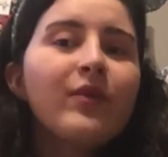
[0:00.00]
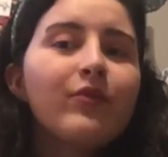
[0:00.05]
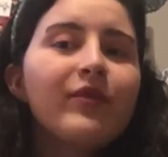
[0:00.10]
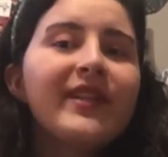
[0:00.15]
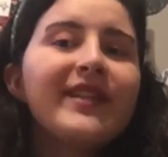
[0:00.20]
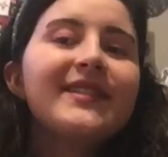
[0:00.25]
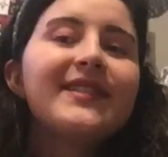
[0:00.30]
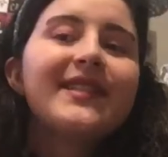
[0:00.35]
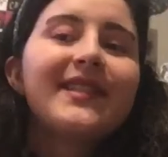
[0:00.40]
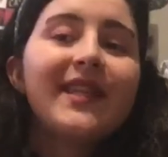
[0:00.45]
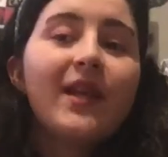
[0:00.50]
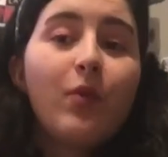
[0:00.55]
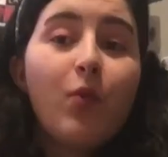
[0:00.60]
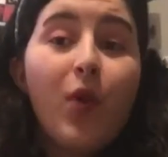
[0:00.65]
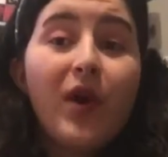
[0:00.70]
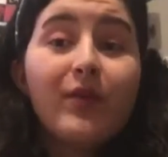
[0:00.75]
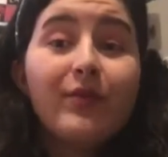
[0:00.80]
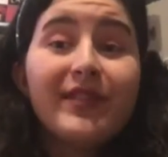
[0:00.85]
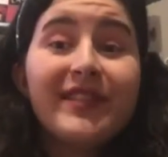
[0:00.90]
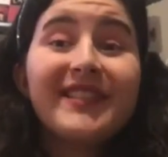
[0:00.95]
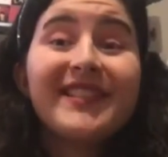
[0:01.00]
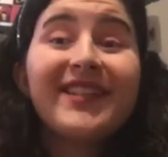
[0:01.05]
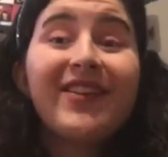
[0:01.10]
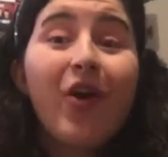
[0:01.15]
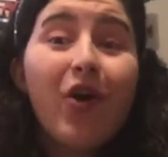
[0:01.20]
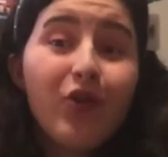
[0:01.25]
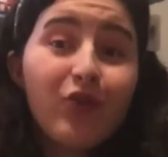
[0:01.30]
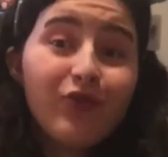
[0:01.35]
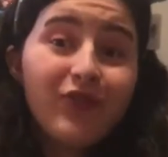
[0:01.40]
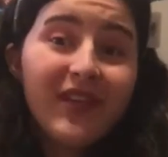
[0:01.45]
reason and one reason
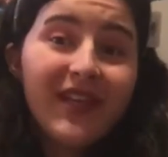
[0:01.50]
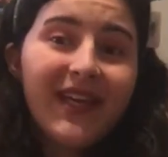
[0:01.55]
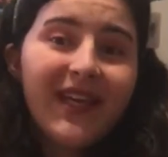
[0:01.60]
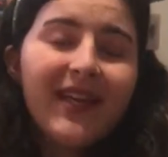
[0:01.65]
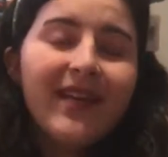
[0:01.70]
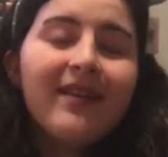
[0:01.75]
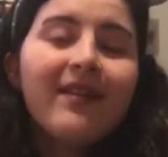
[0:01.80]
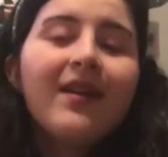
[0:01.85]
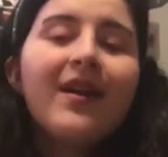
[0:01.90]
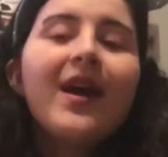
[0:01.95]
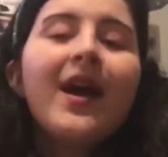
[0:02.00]
only,